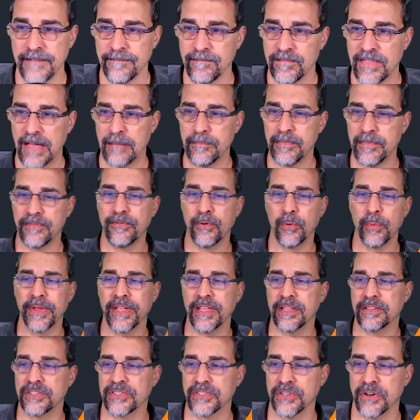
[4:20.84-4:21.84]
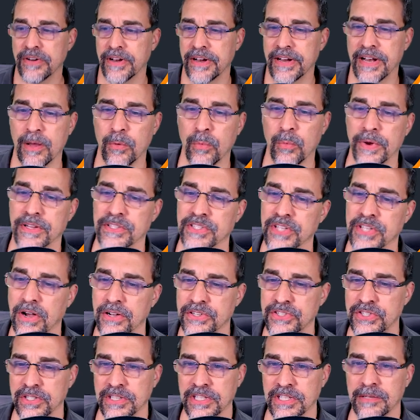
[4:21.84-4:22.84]
And before we get started, I want to talk
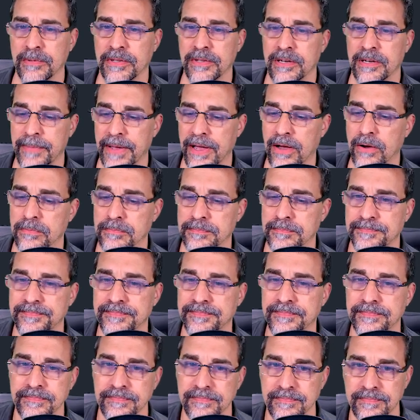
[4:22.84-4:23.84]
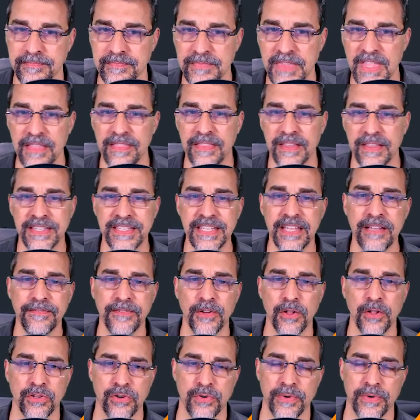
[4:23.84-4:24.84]
to you a little bit about the
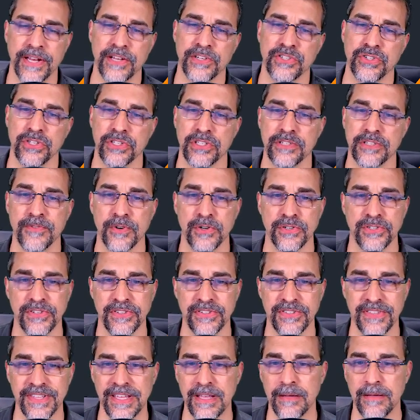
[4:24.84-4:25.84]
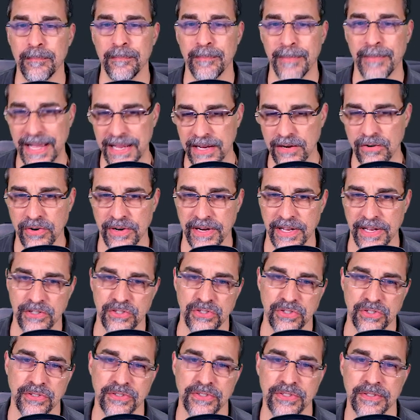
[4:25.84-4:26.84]
default credentials versus the My
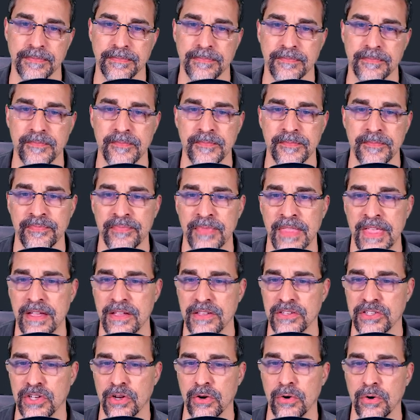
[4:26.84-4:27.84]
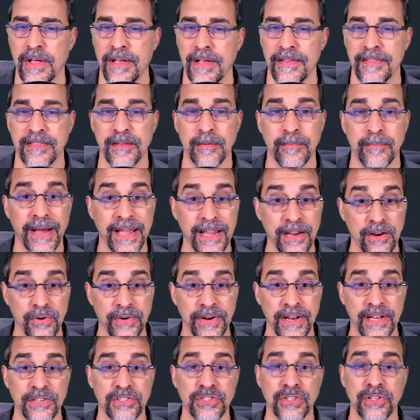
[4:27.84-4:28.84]
Credentials. So the My
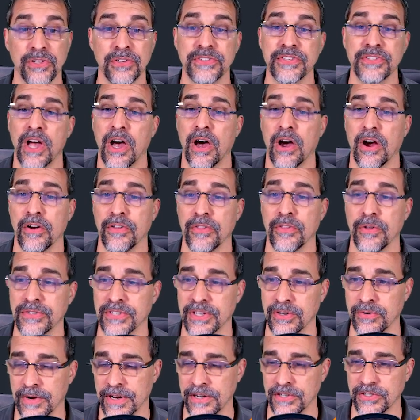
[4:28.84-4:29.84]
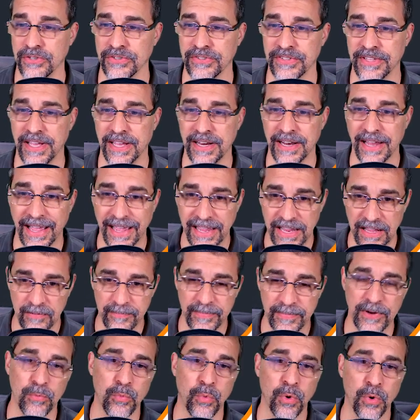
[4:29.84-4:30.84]
Credentials are those credentials that I have
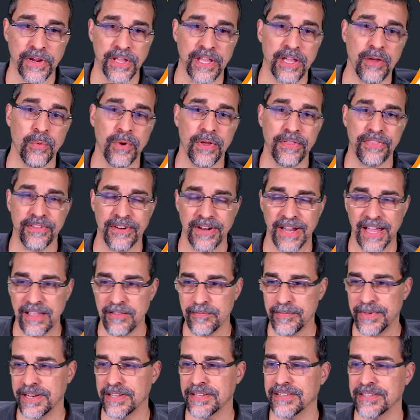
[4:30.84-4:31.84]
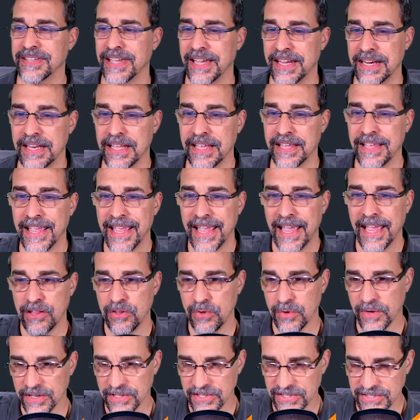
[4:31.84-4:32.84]
been working with and I have been assigning, and
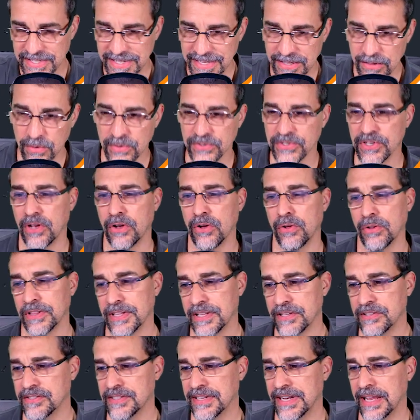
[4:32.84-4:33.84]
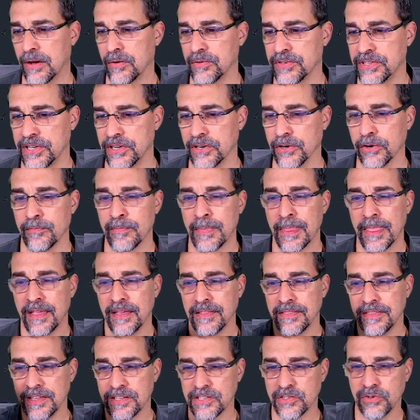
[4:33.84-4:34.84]
you can see those all listed out here.
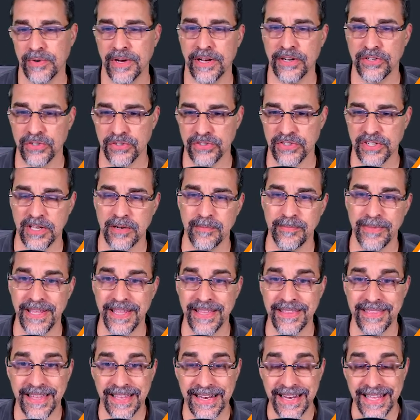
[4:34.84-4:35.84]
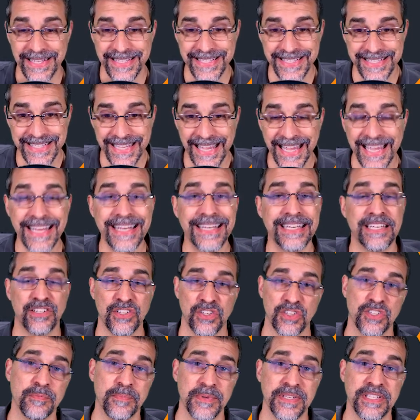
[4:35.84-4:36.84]
These credentials can be then assigned to
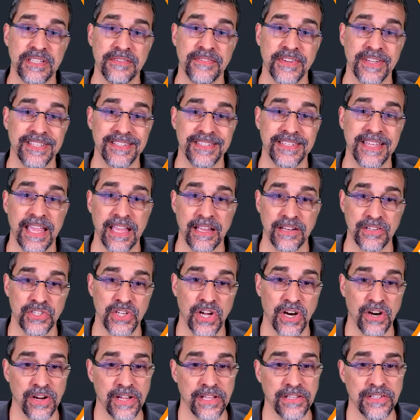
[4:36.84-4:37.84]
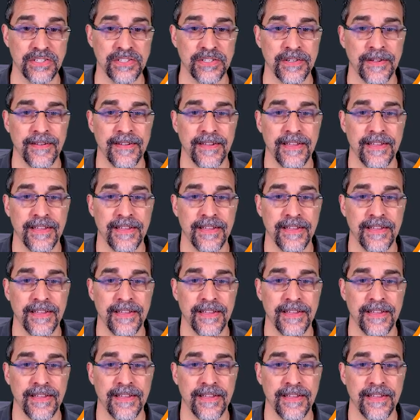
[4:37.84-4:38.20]
specific scan targets.